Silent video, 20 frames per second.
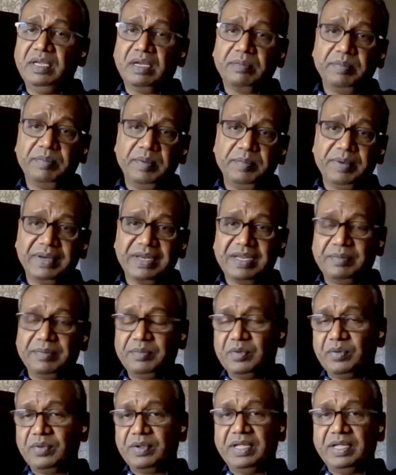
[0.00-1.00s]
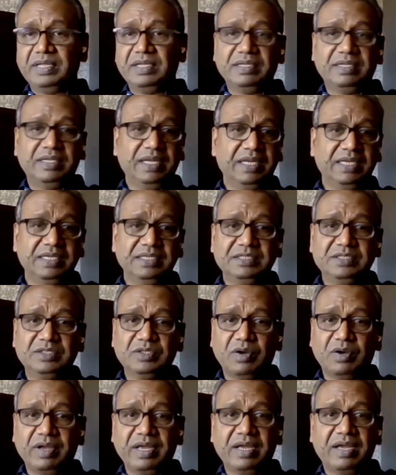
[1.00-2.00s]
the young people come together. They
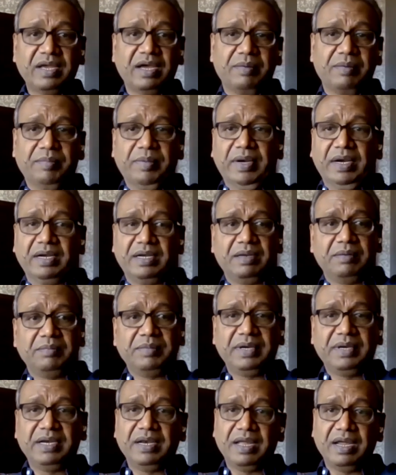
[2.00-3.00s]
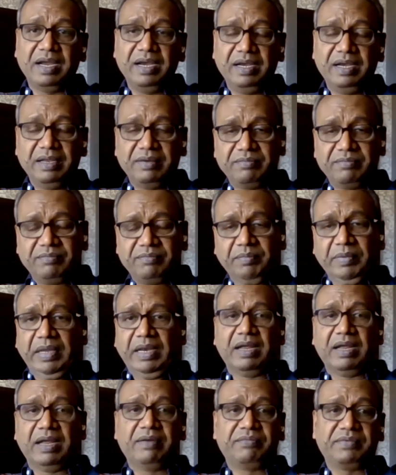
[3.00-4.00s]
enjoy Garba till midnight and,
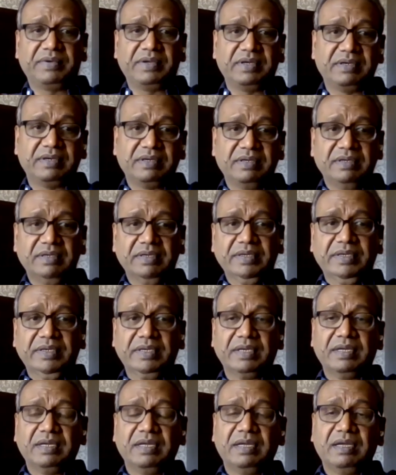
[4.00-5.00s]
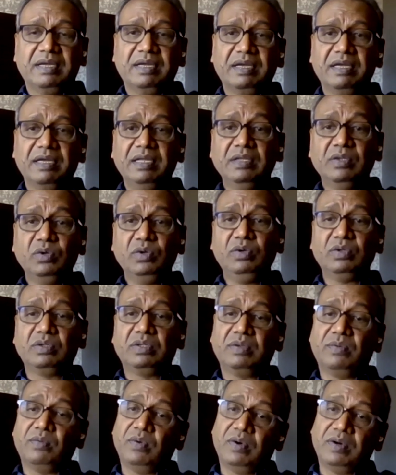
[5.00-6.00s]
and after. Uh, Hindu
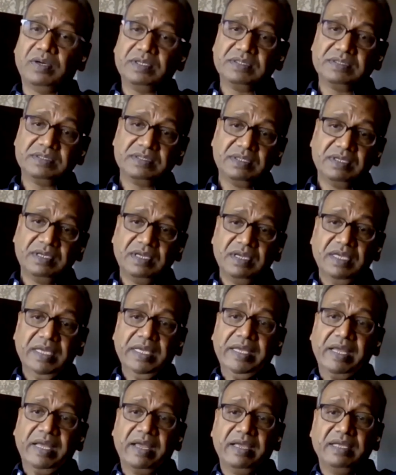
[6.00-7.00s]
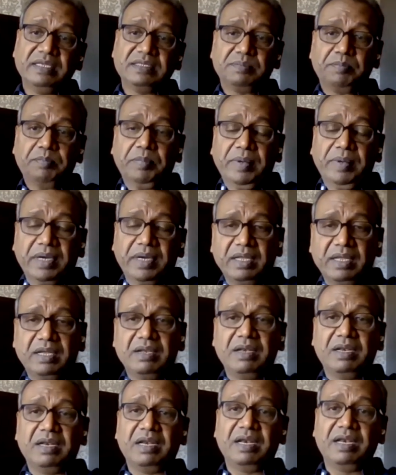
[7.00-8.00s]
Youth Awards is
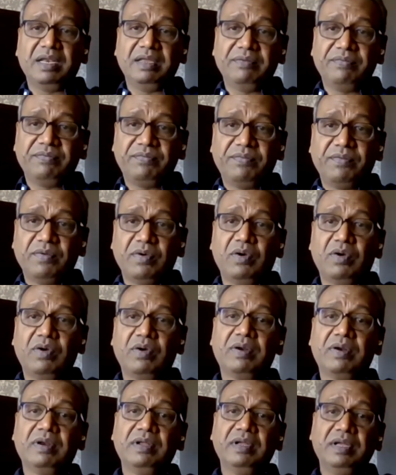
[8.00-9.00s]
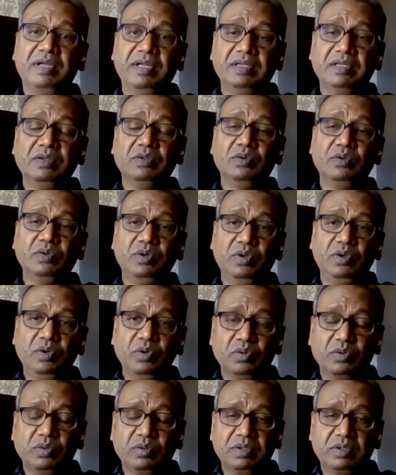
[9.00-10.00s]
particularly for Hindu
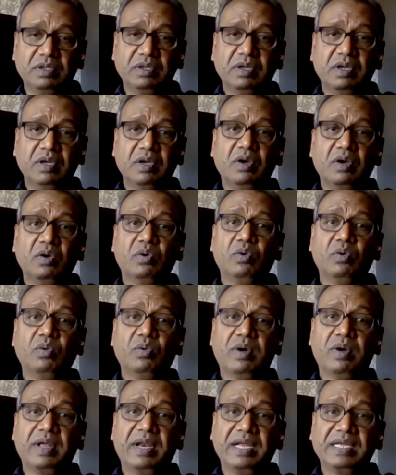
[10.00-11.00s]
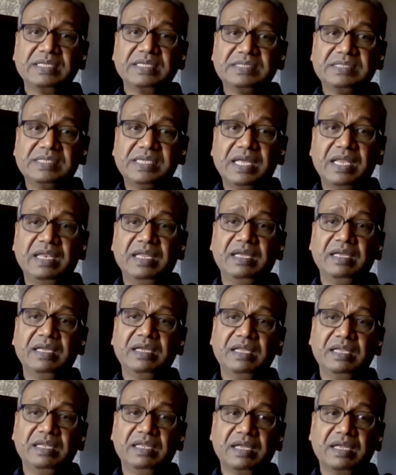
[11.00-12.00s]
youth who are
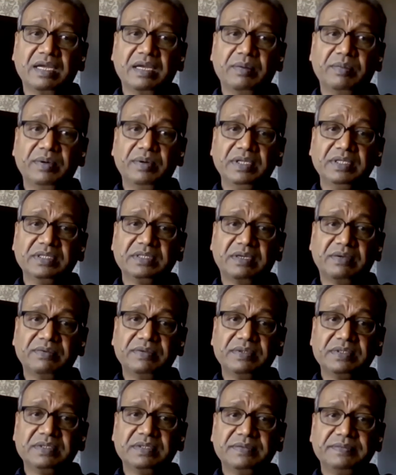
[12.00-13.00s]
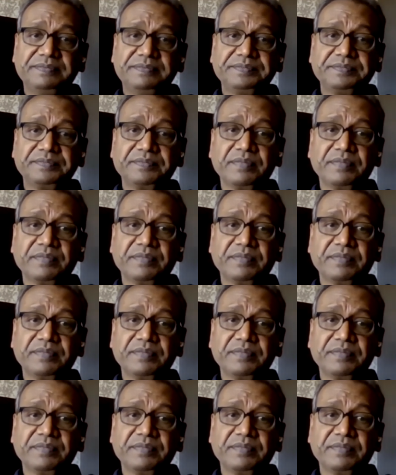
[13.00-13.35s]
excelling in their community service